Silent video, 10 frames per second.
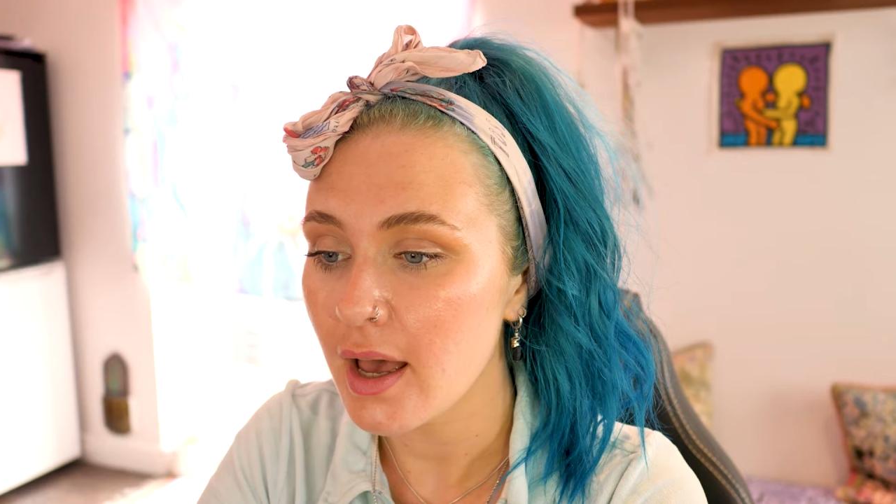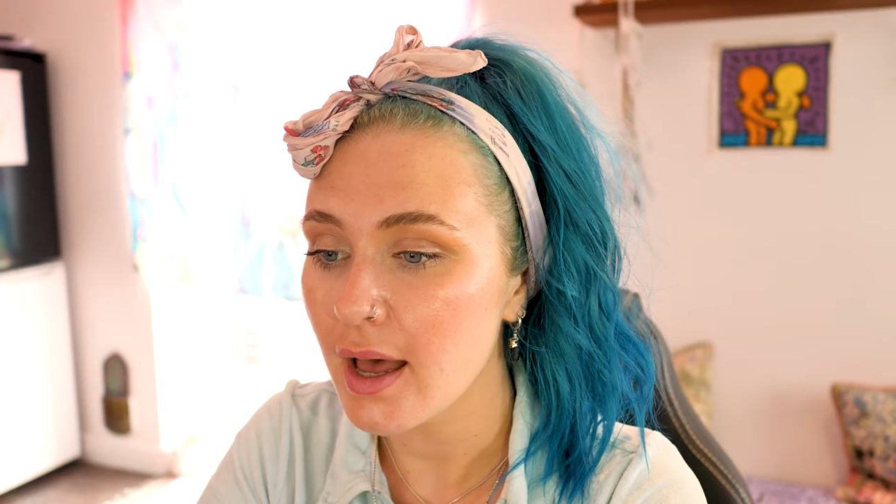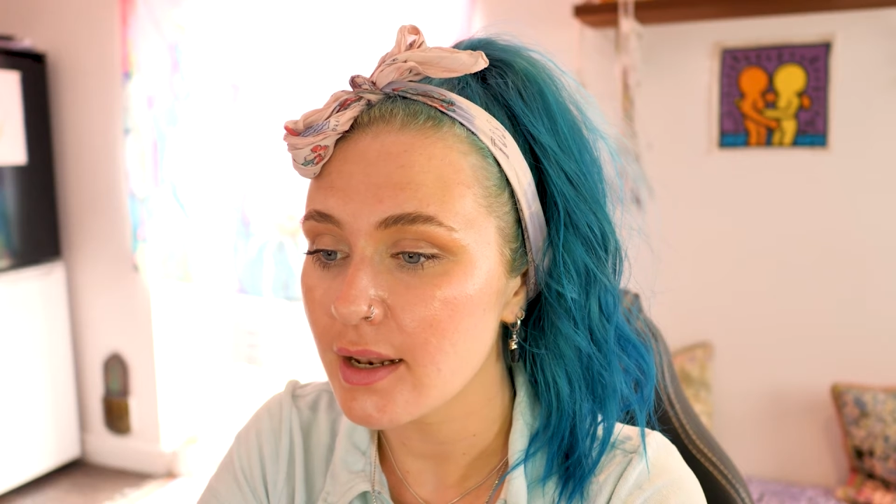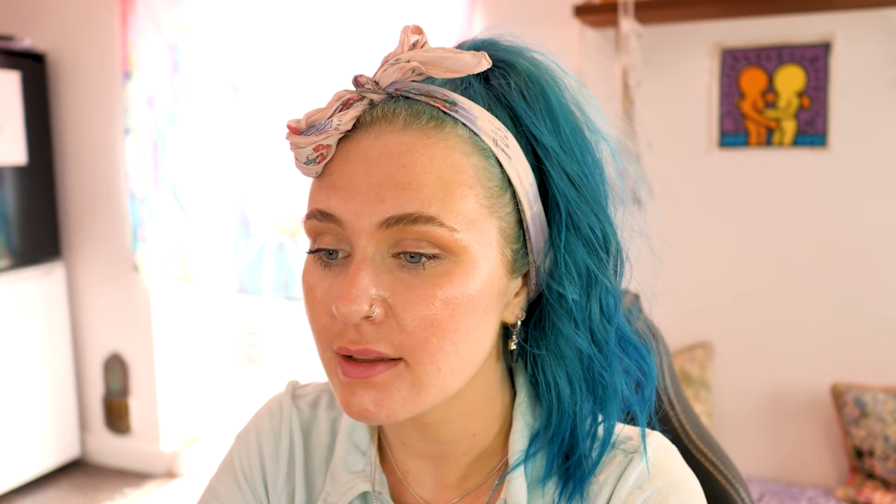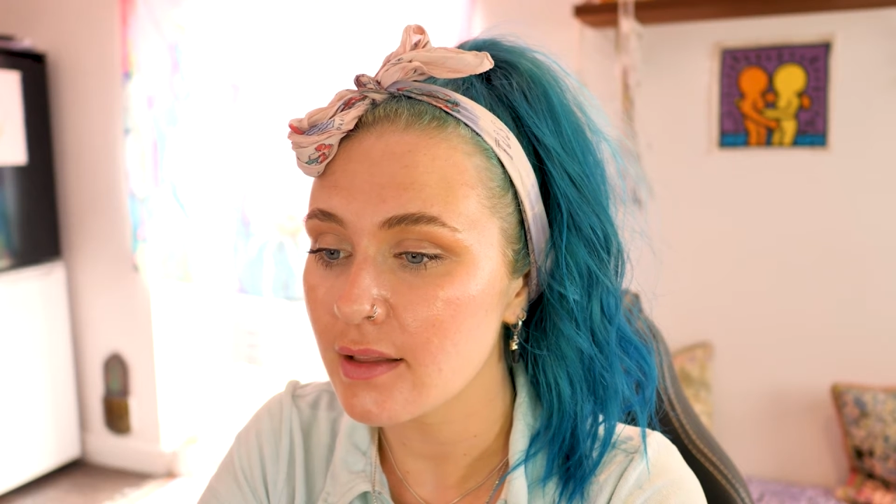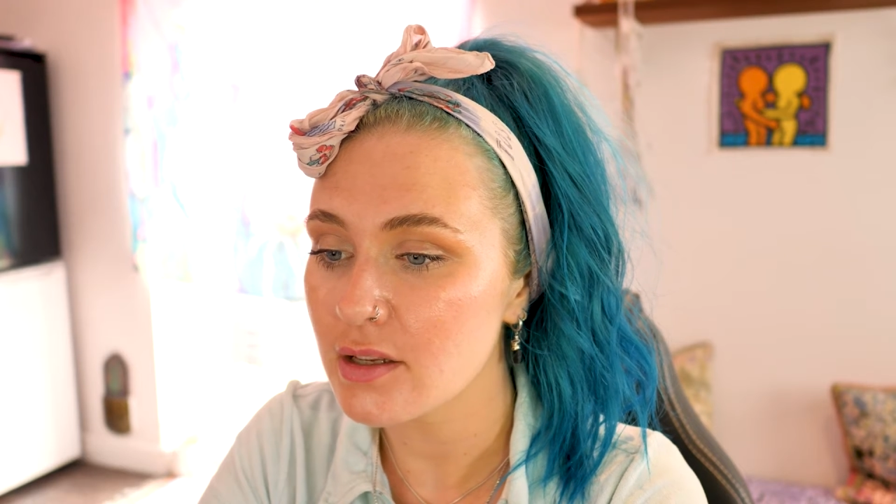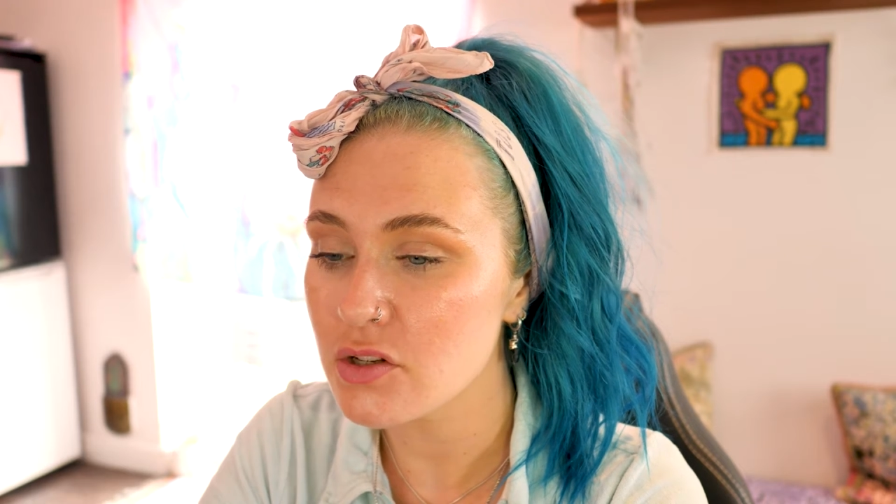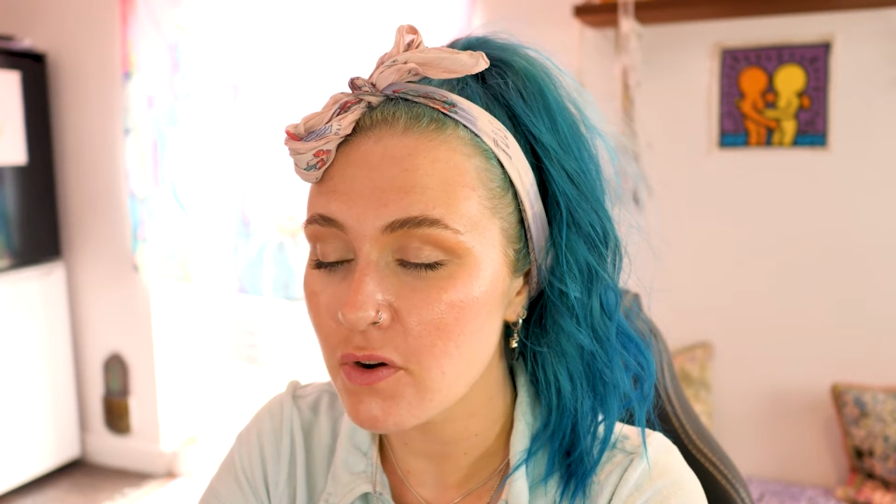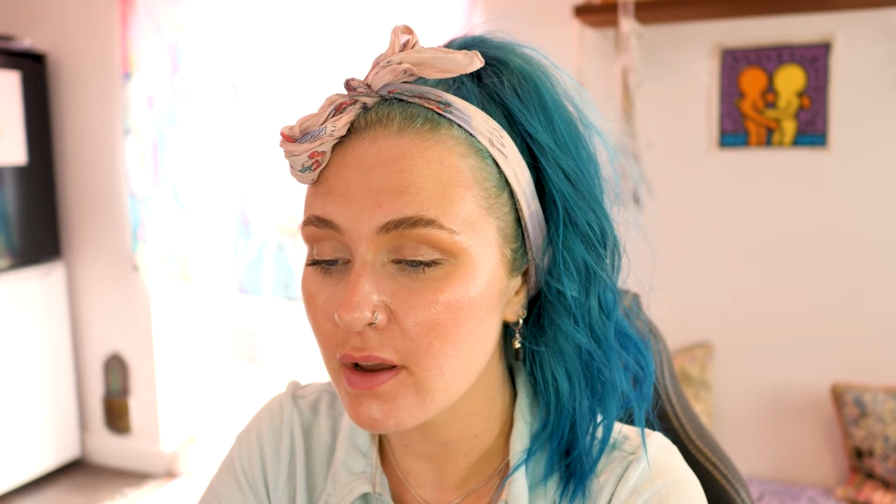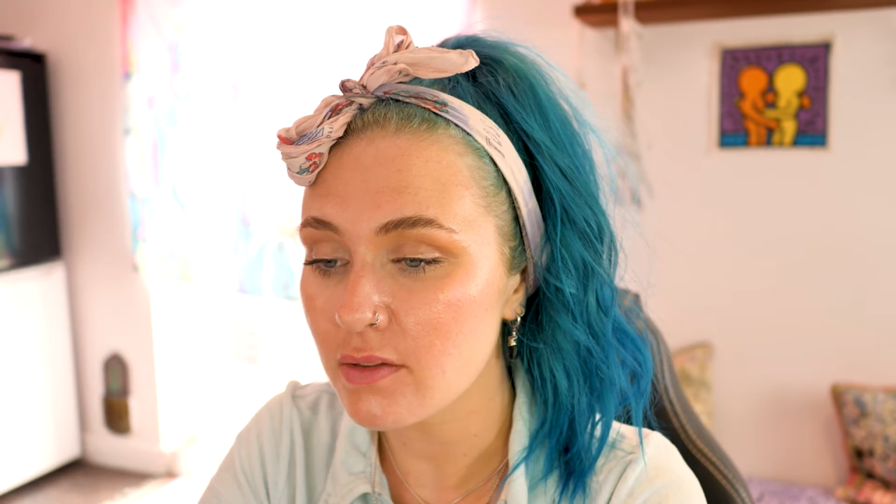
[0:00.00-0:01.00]
adding their
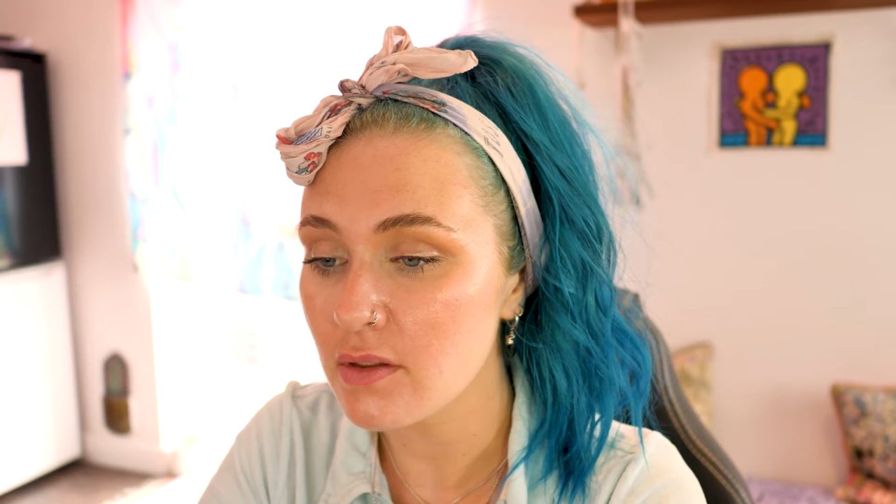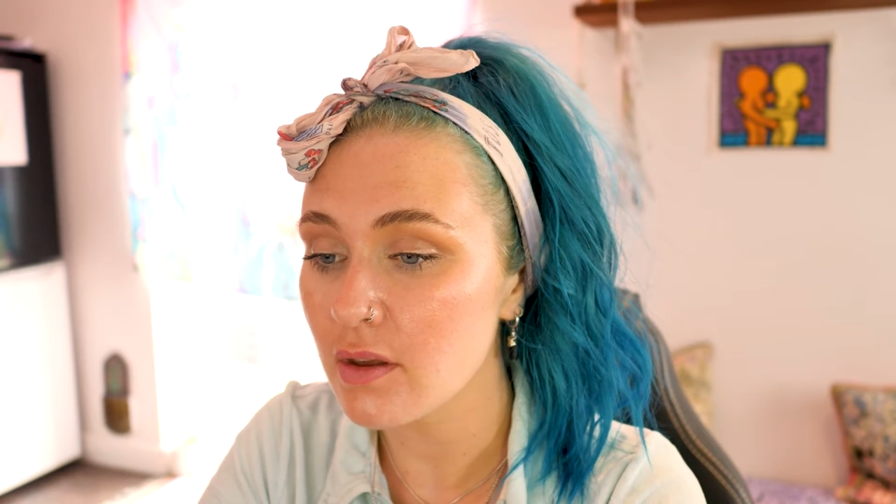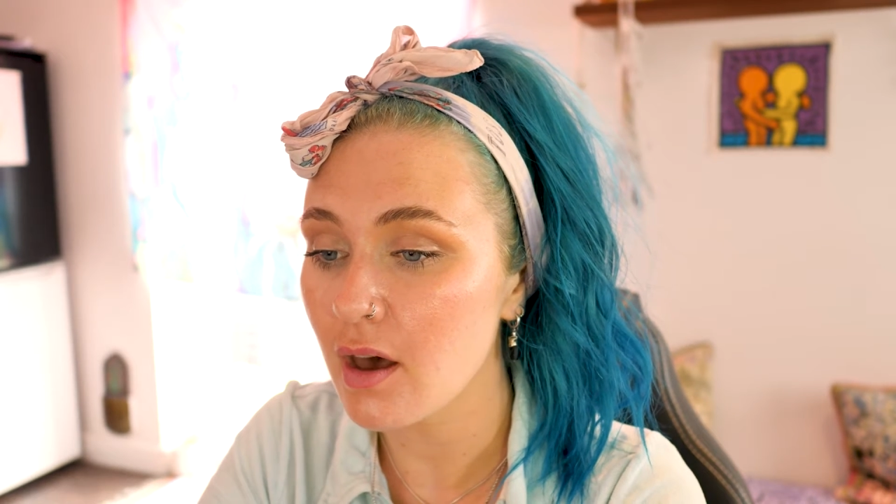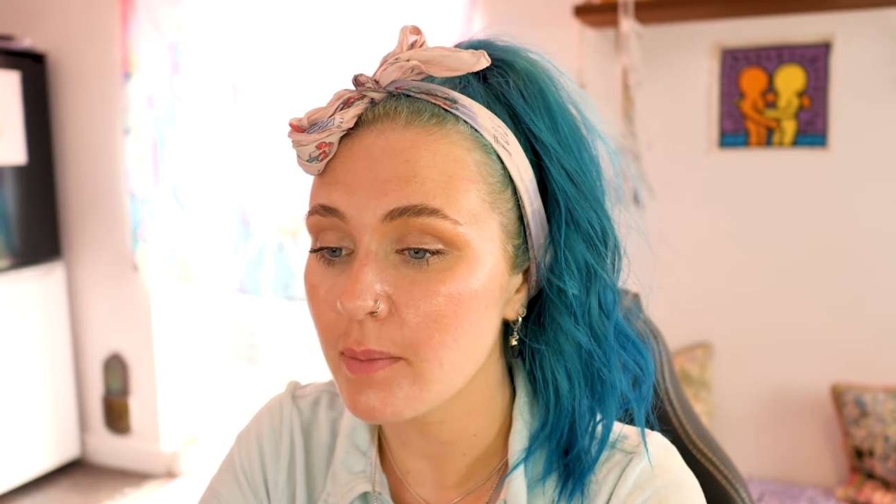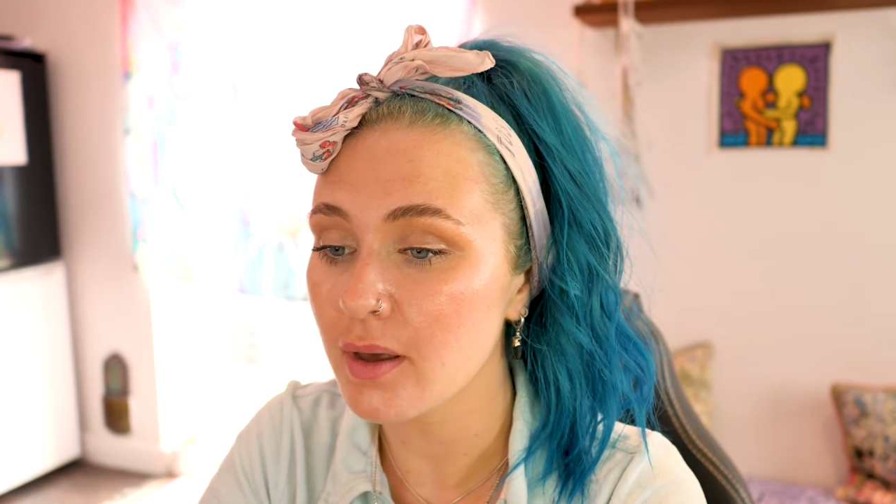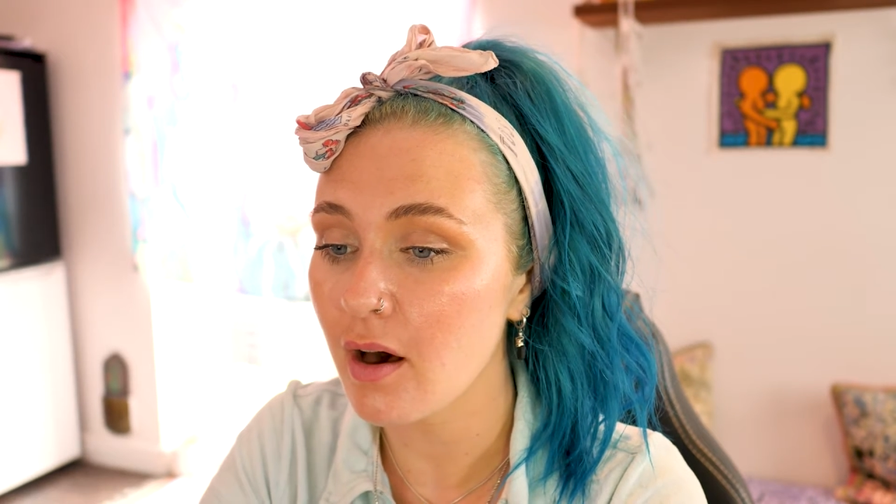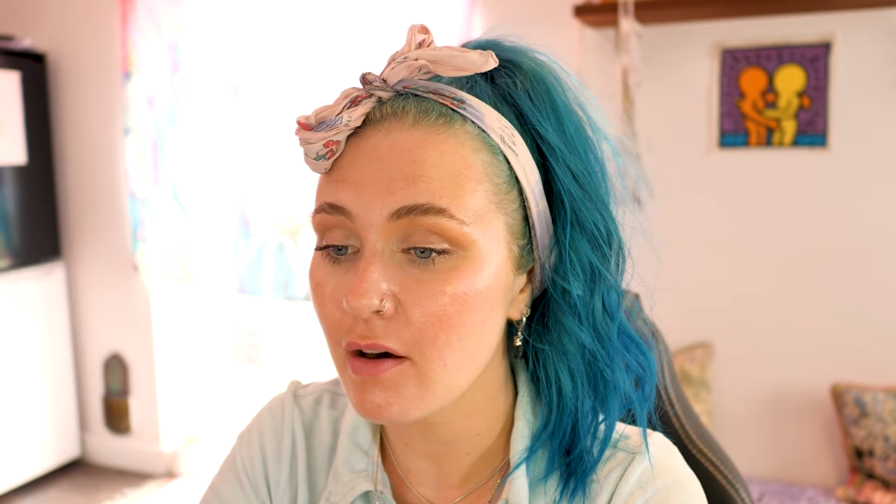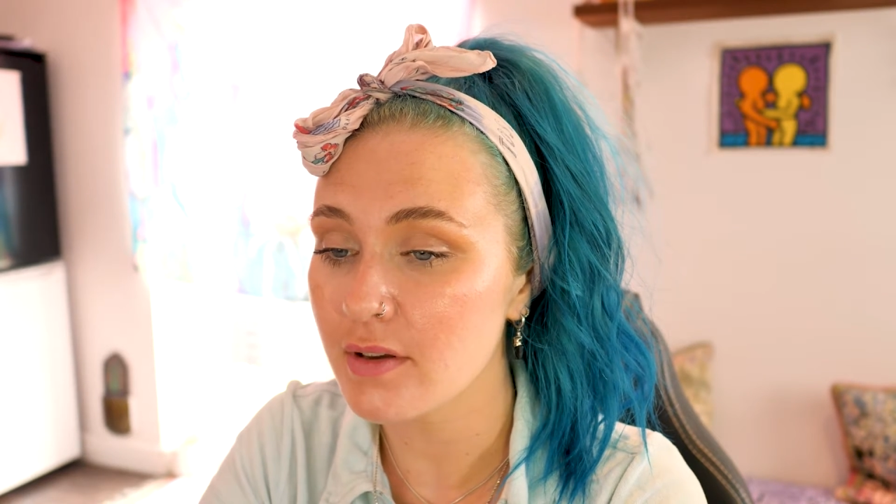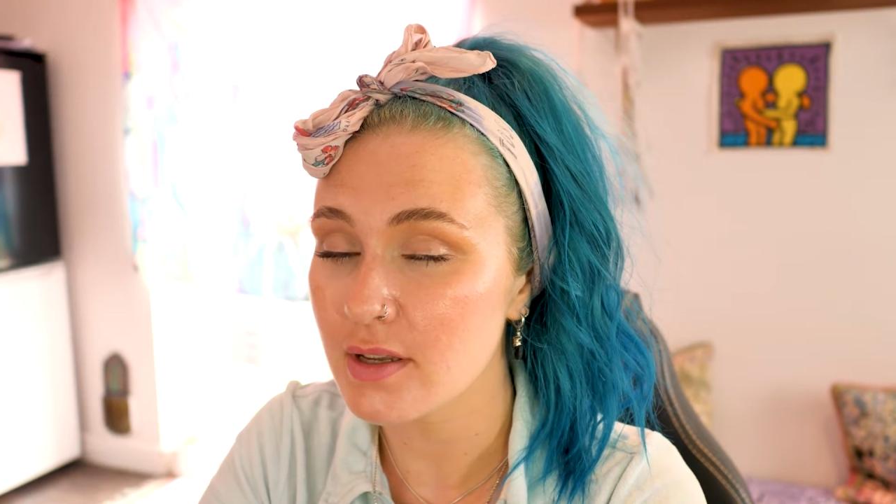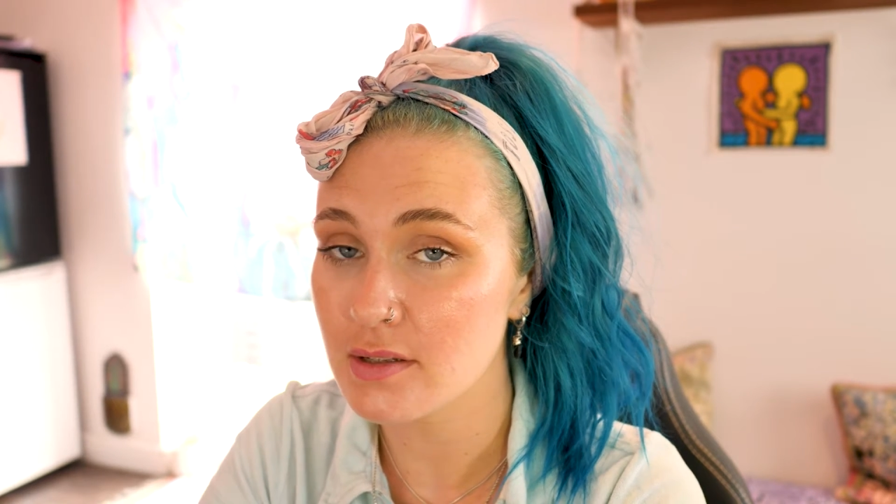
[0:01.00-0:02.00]
strength to the coming
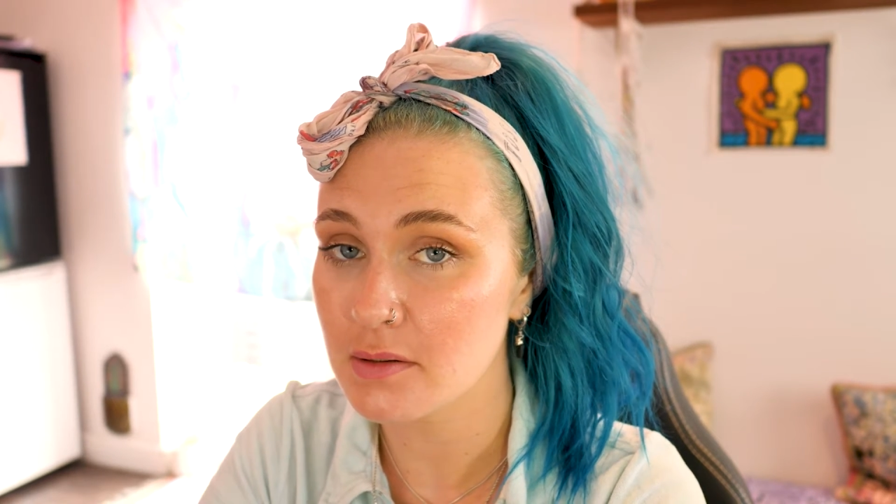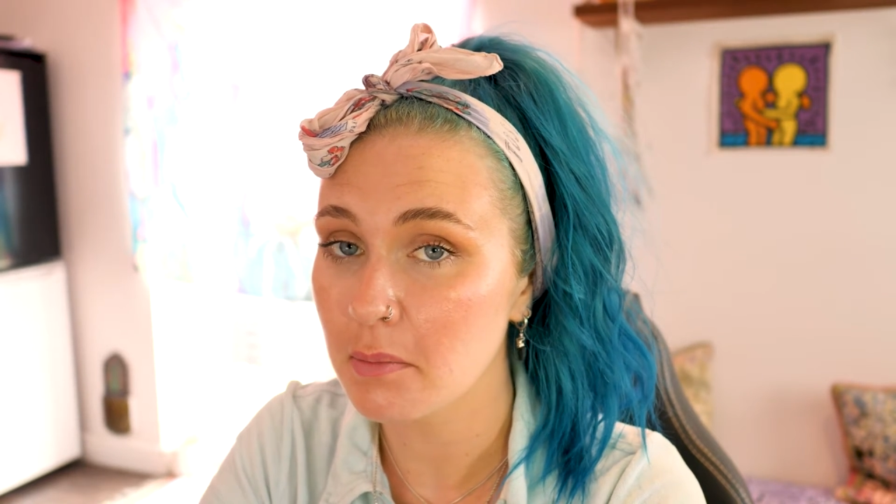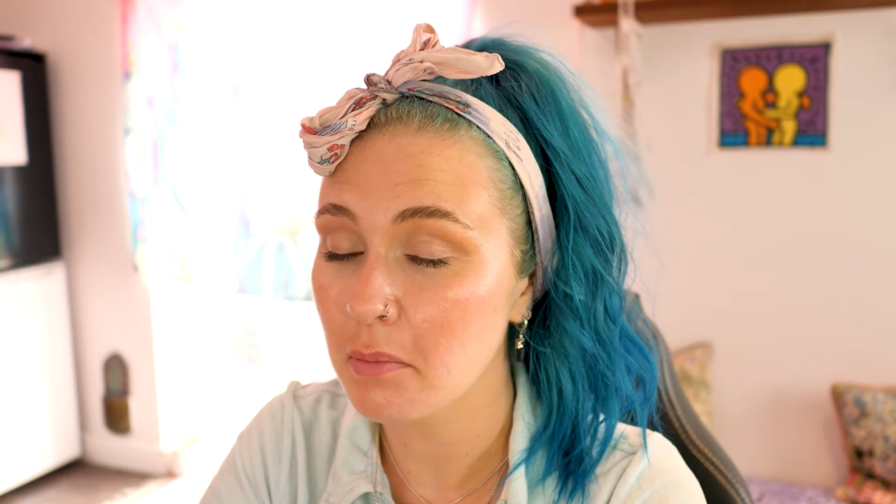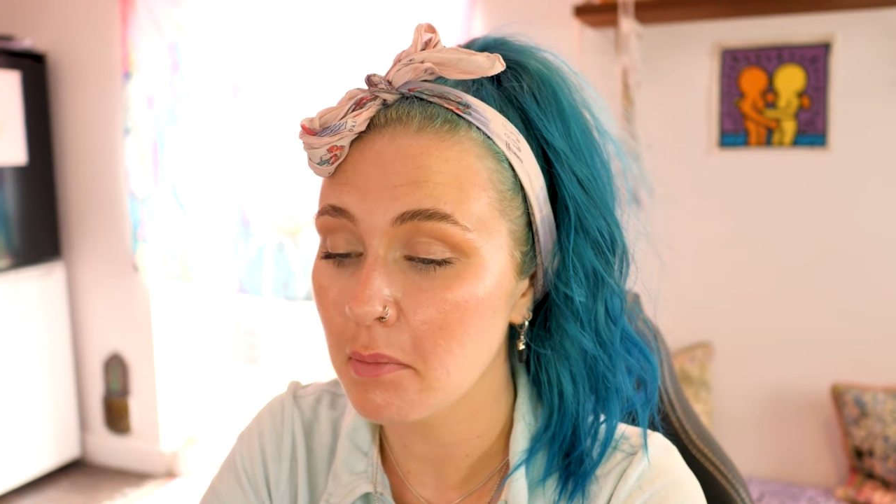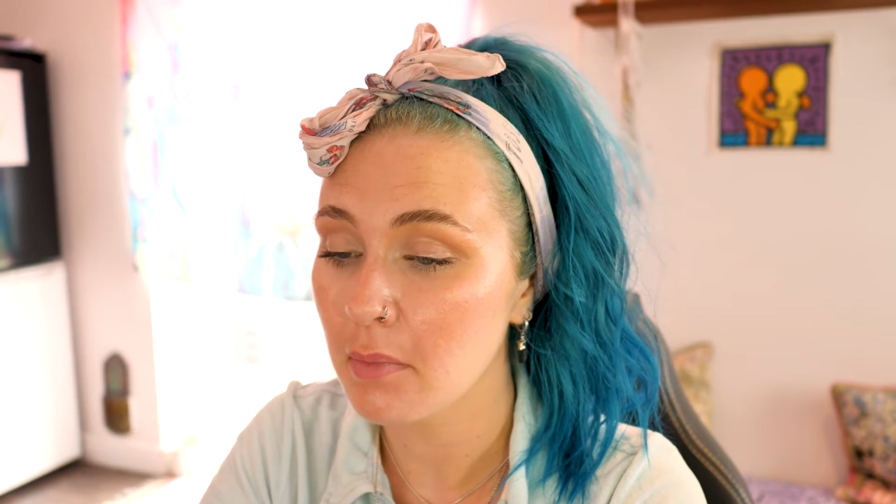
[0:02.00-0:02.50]
harvest.